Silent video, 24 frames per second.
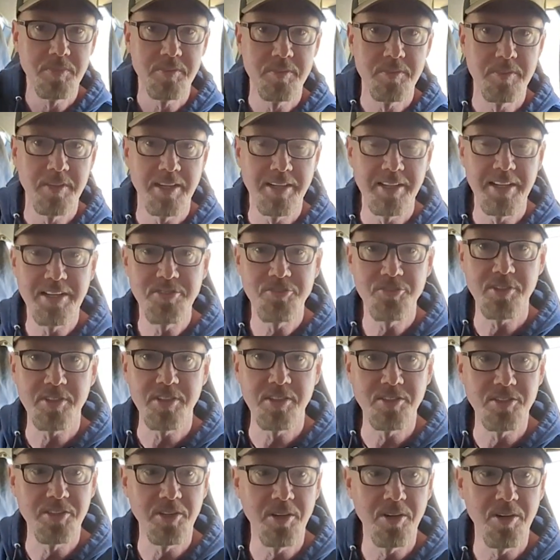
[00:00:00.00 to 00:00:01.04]
electric
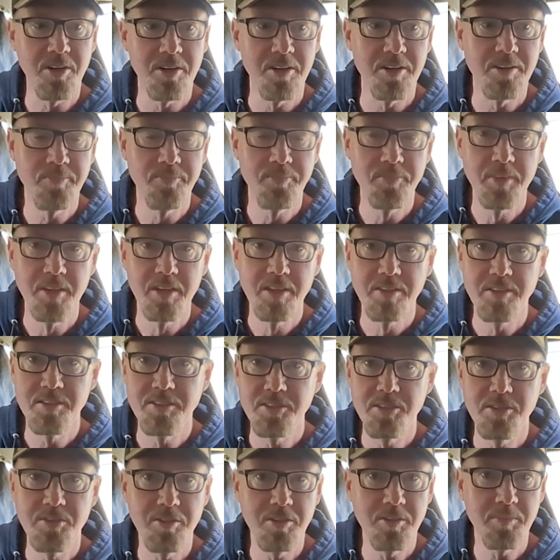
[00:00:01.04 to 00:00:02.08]
guitar, the
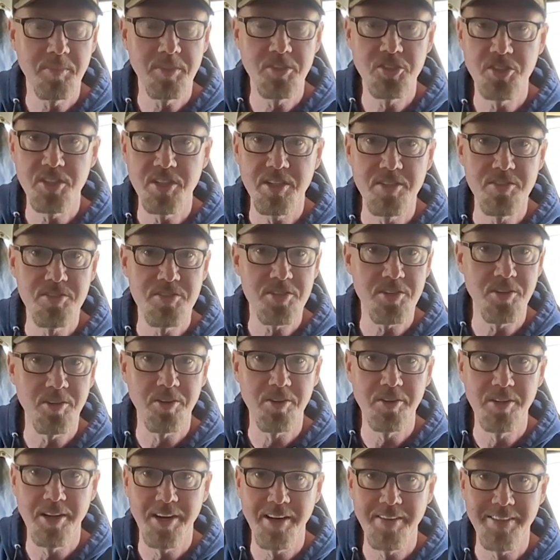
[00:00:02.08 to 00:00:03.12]
tuning machines
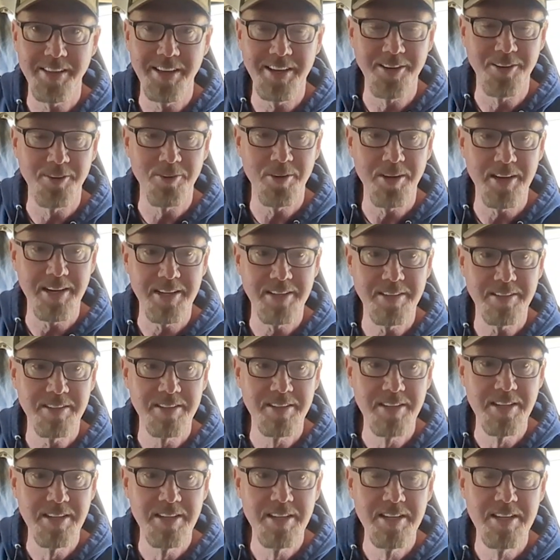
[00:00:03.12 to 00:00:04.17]
are not that great.
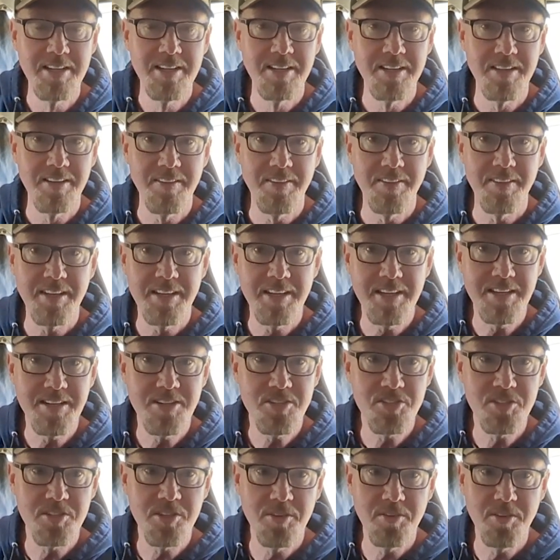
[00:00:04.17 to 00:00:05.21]

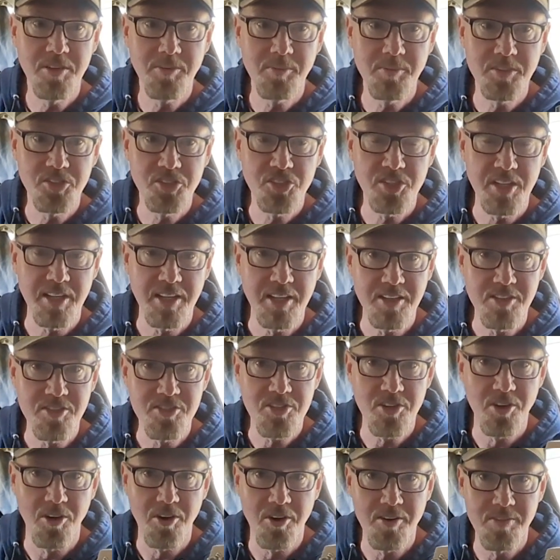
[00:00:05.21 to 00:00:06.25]
These tuning
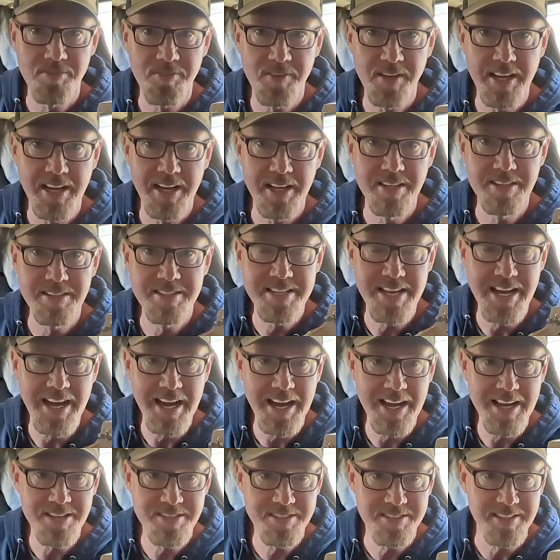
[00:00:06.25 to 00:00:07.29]
machines are
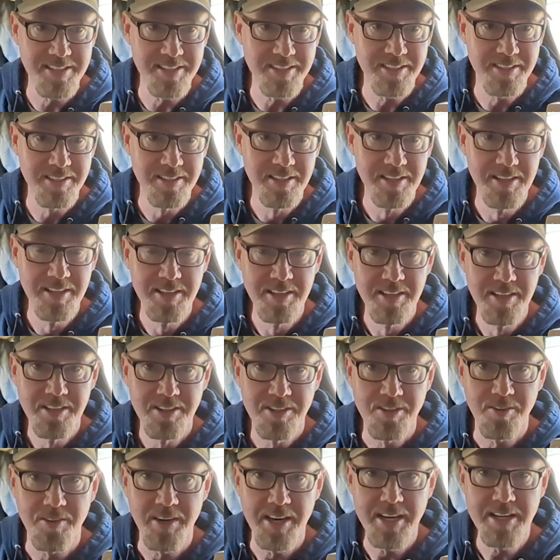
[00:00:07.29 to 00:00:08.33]
fantastic.
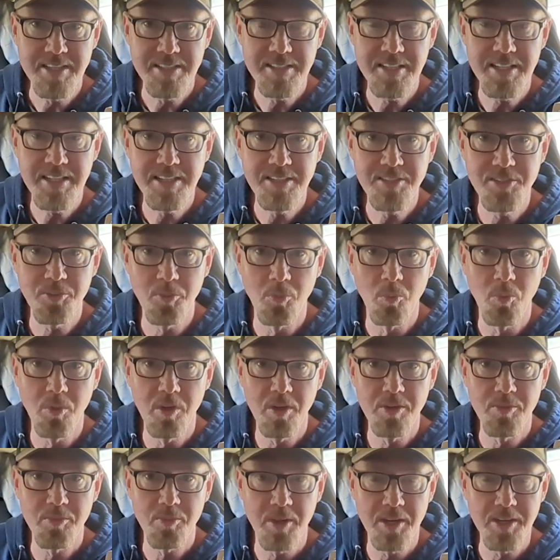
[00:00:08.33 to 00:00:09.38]
They're
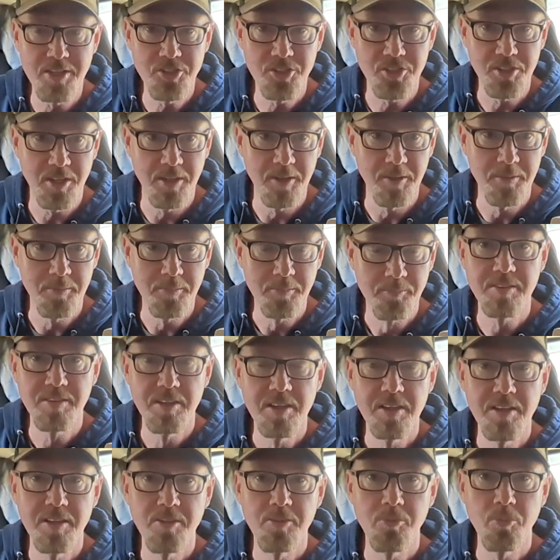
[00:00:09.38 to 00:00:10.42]
18-to-1 ratio,
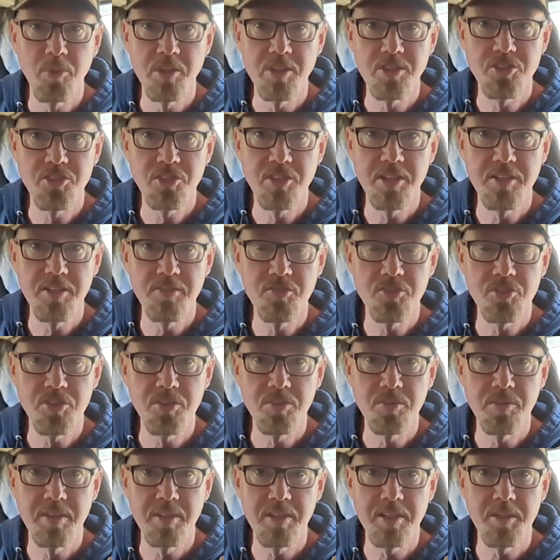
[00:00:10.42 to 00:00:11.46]
which gives
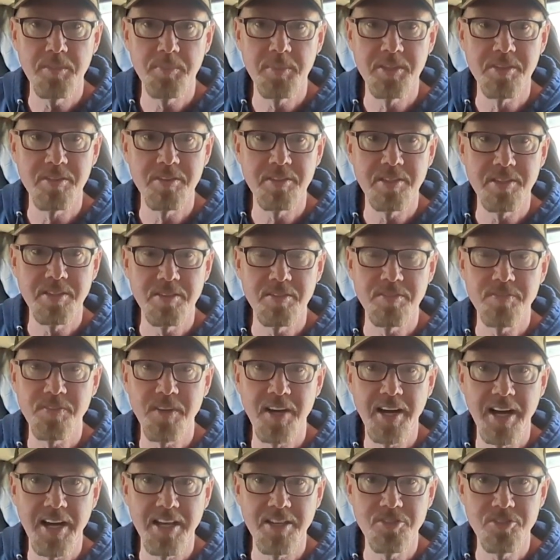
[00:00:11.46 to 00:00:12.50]
you the ability to
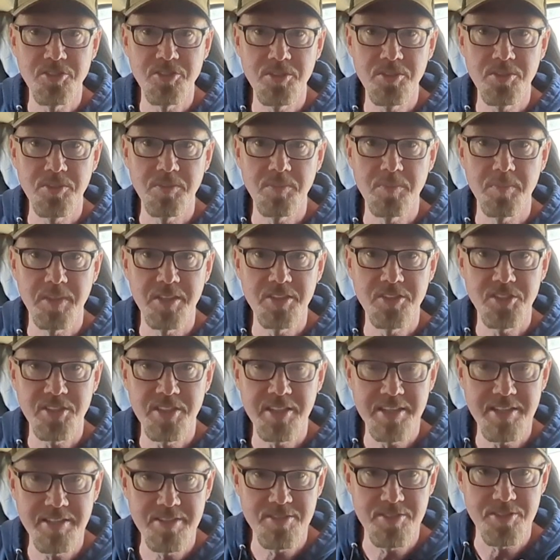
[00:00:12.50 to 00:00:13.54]
fine tune much
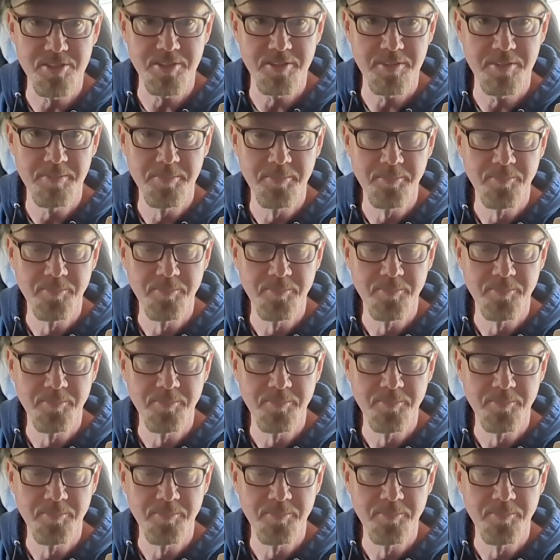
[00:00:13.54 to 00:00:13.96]
easier.